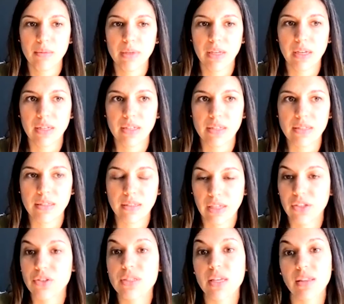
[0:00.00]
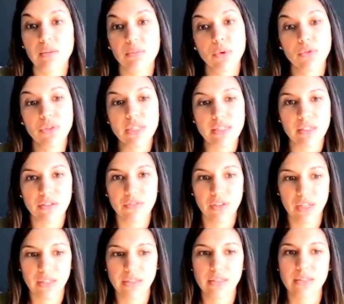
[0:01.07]
Because like you said, the more recent
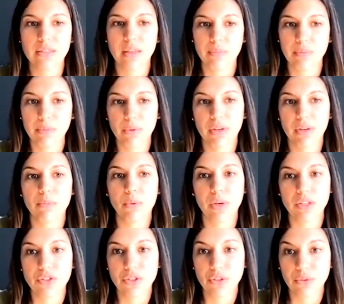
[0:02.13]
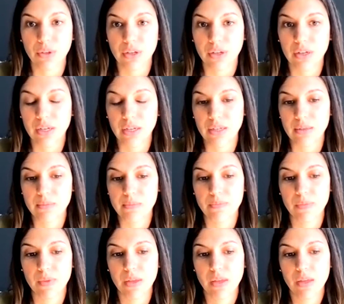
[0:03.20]
events that people can point to are
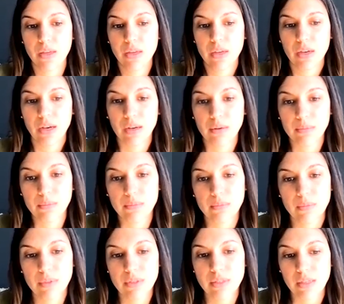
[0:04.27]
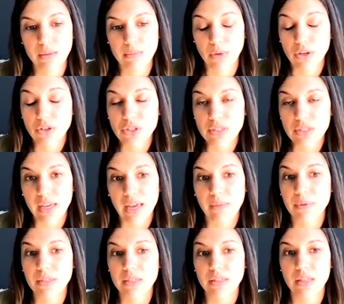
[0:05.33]
some marches that
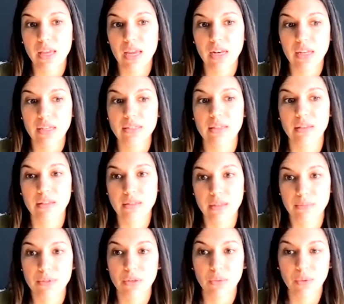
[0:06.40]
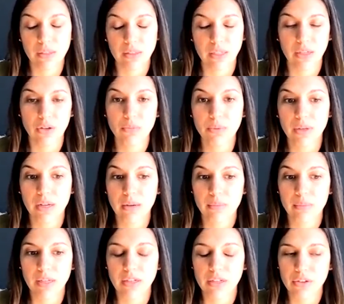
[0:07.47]
happened in the 80s, and then subsequently Oprah
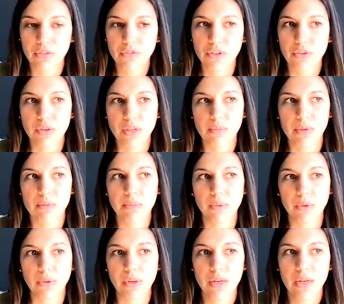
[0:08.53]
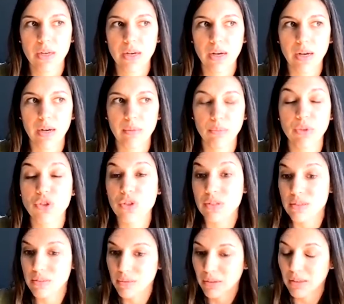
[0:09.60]
coming and interviewing people, which
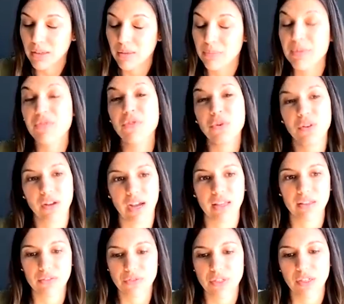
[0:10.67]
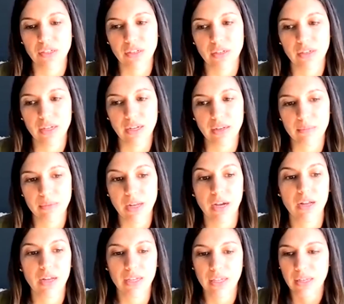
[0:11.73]
is before I lived here,
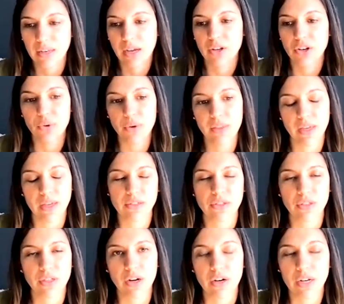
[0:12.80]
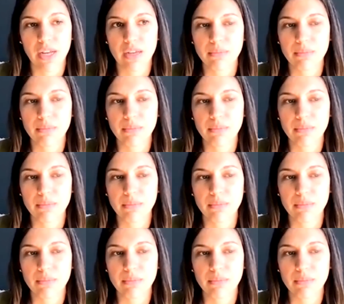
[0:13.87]
not knowing that until I already